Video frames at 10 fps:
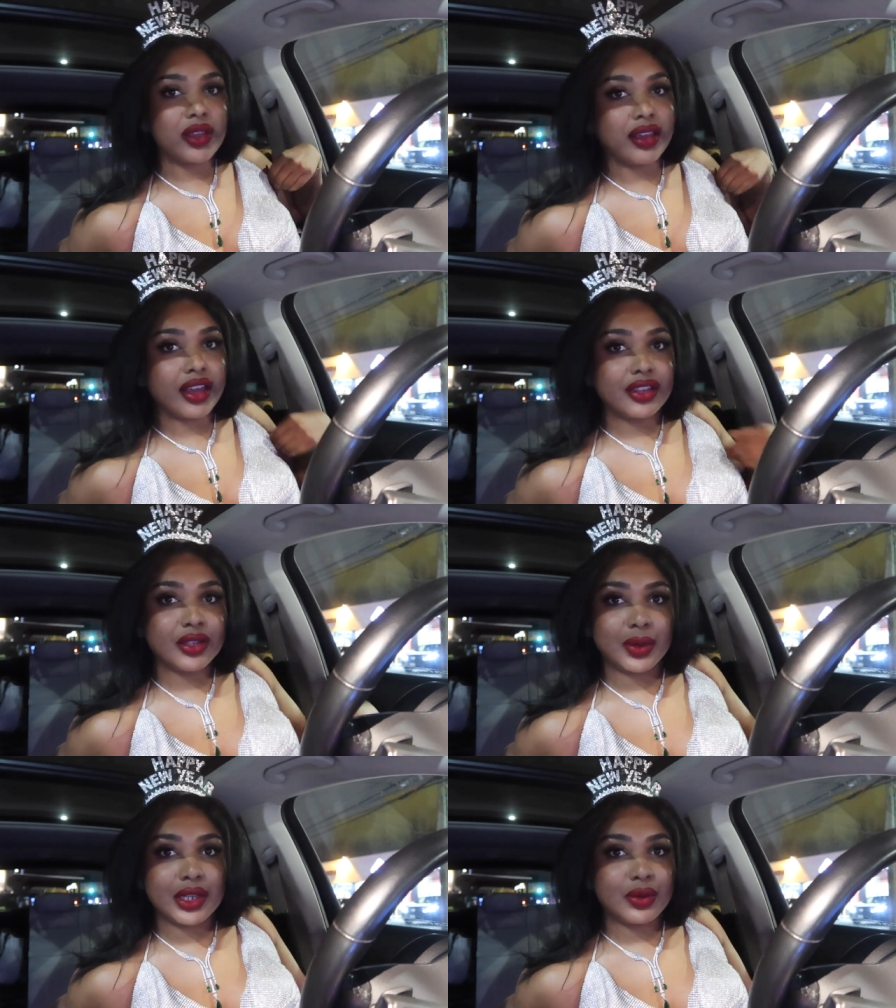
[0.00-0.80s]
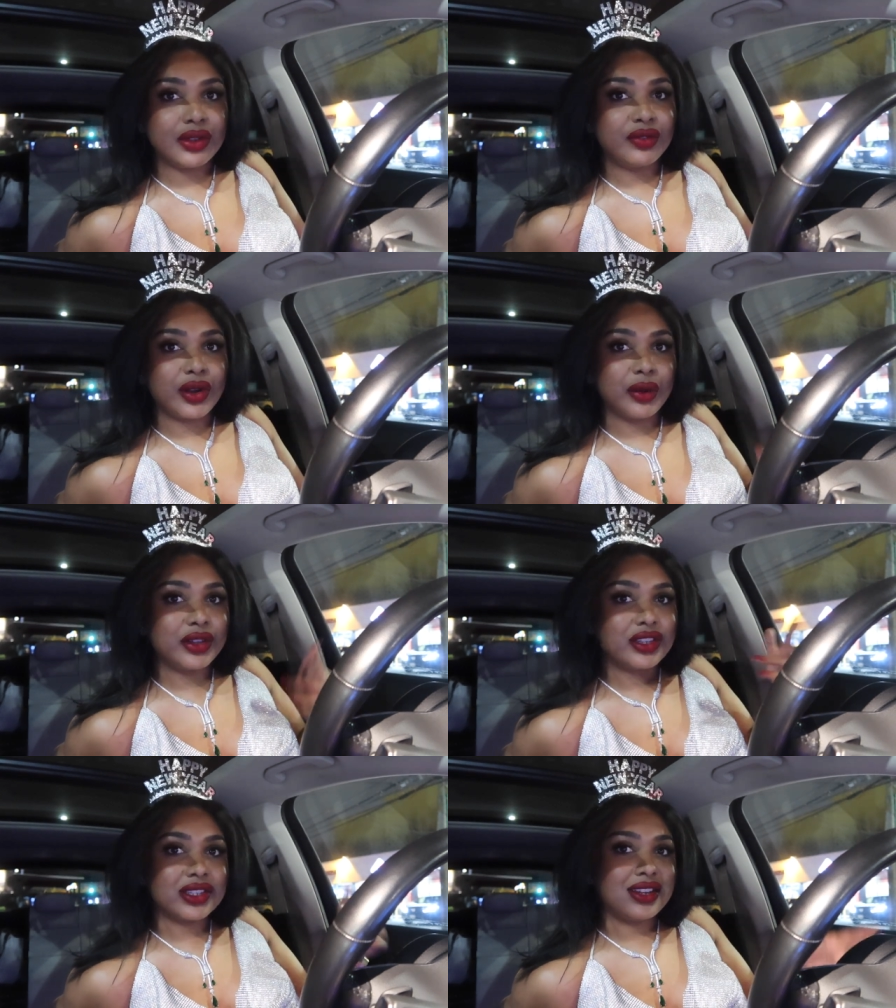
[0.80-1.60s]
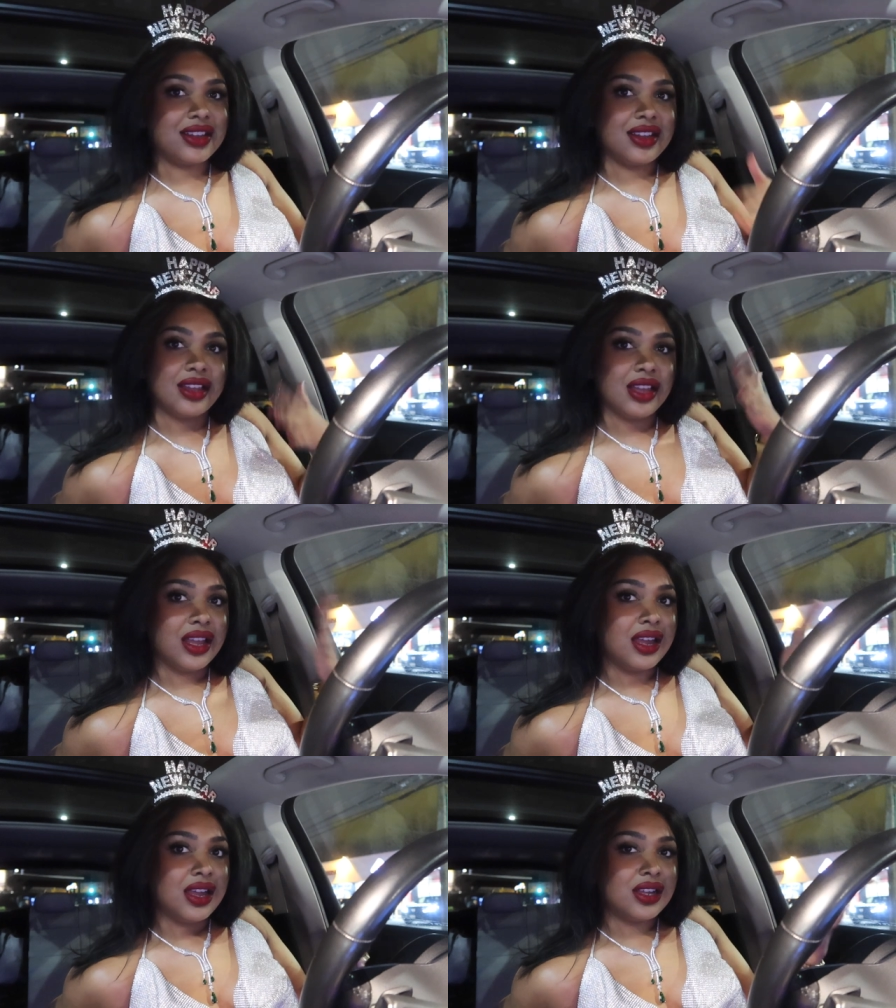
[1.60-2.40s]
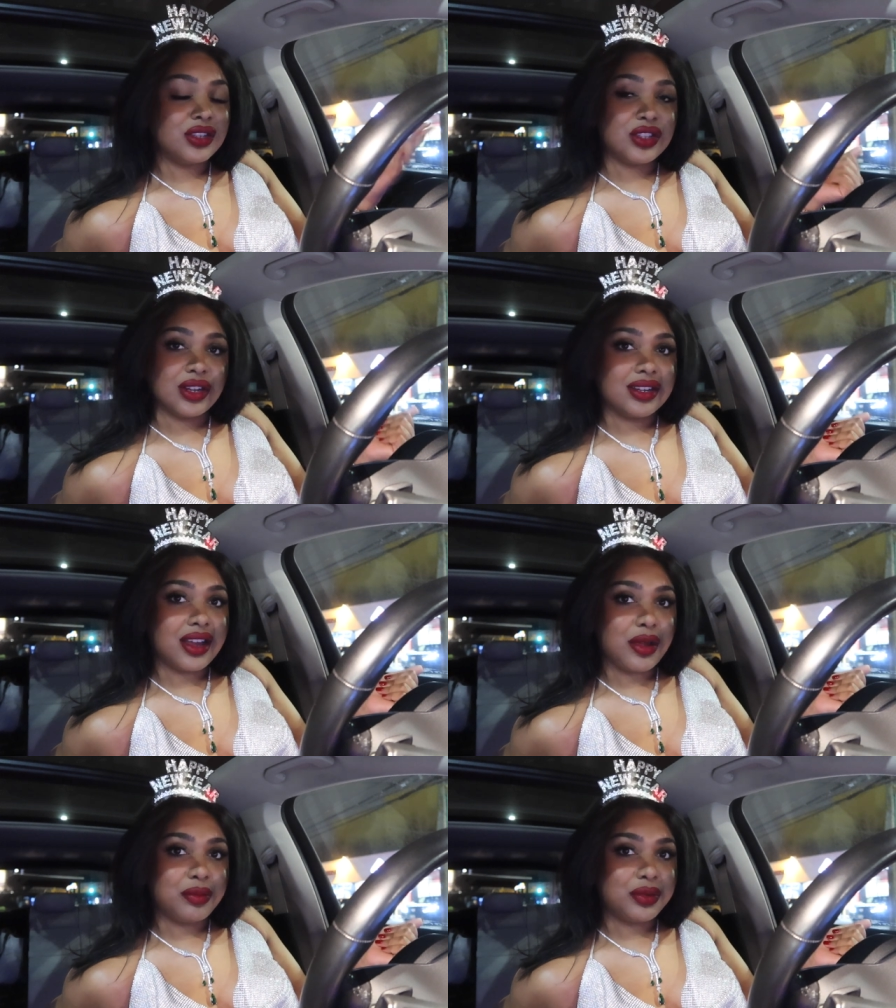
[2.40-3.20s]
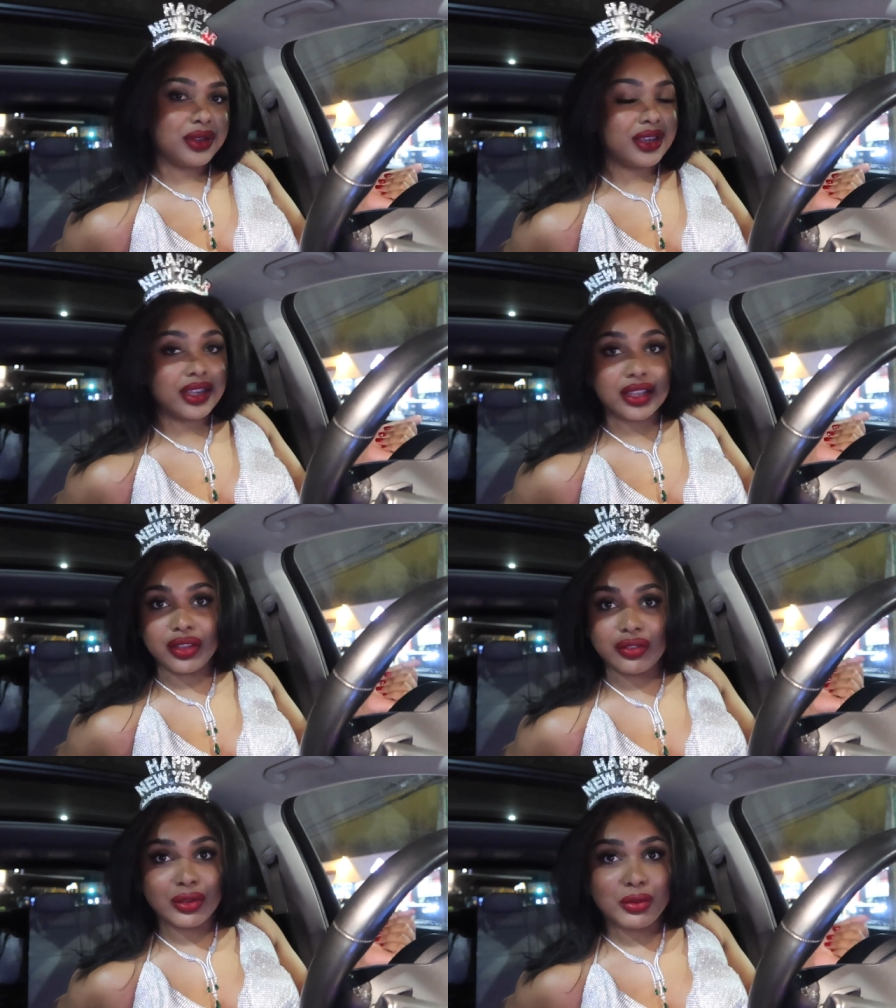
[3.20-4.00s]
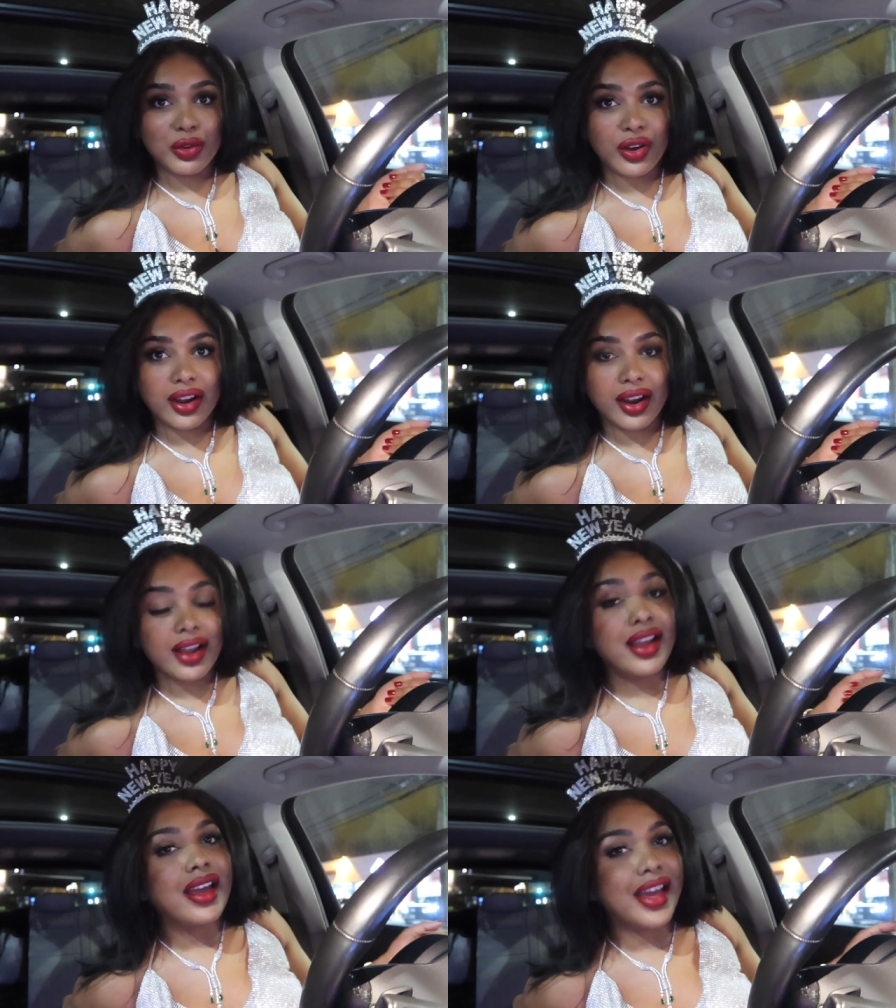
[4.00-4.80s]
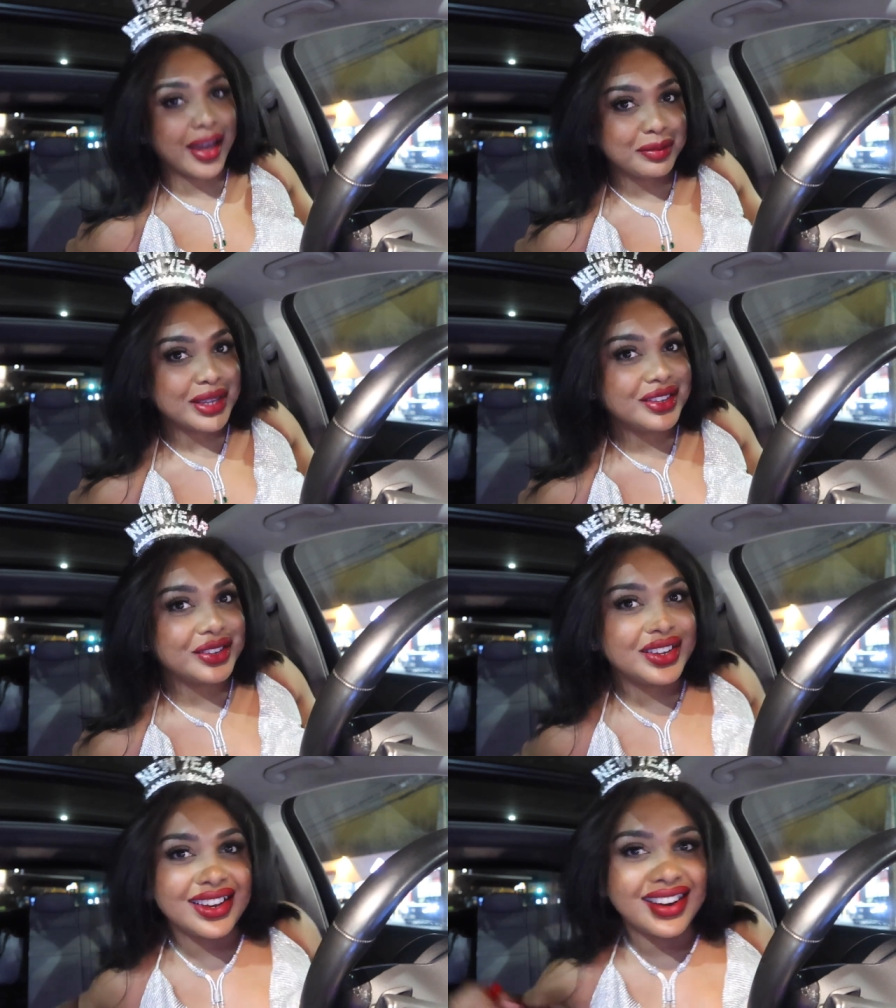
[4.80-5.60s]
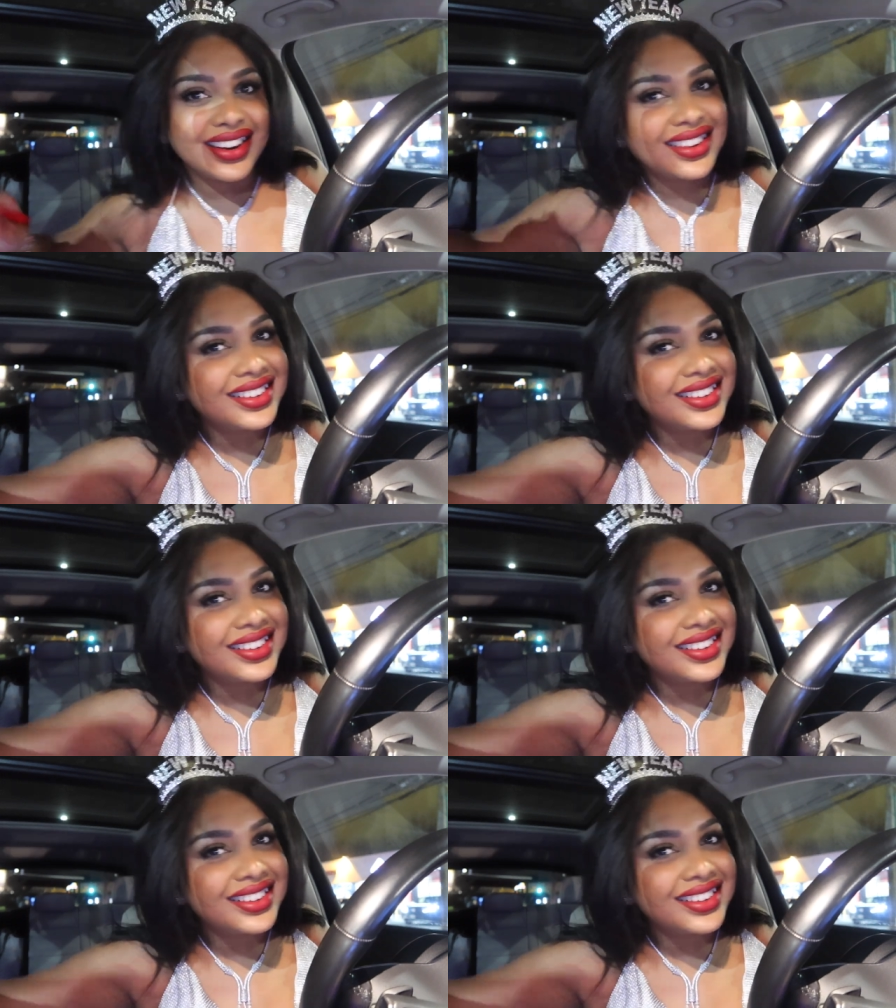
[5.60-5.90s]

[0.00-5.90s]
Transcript: And 2024, we're just gonna turn it up even more. Happy New Year.